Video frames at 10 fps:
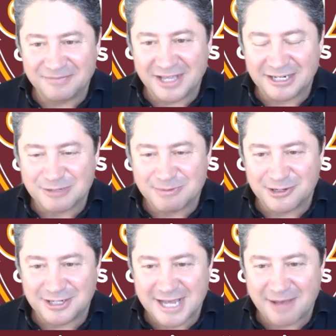
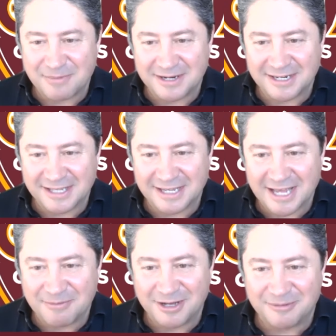experience happened and
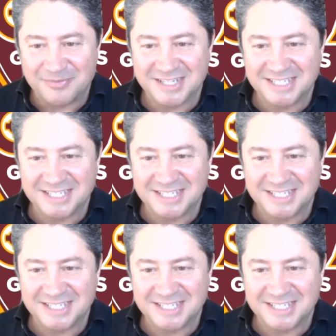came up.